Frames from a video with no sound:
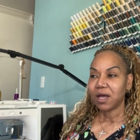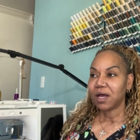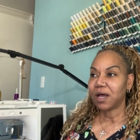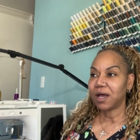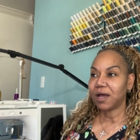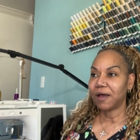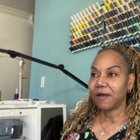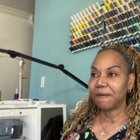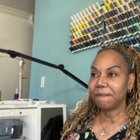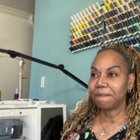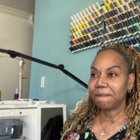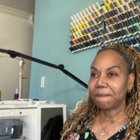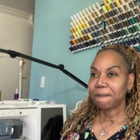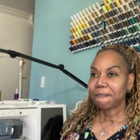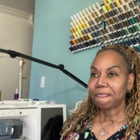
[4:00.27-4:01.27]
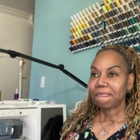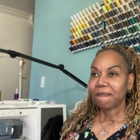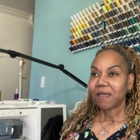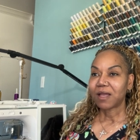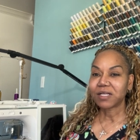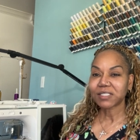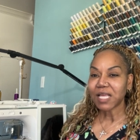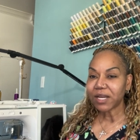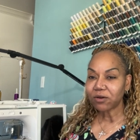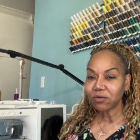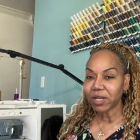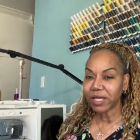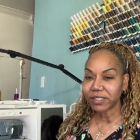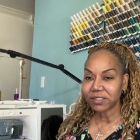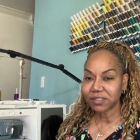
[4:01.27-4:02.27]
Because I don't
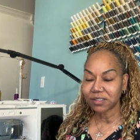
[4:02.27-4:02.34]
like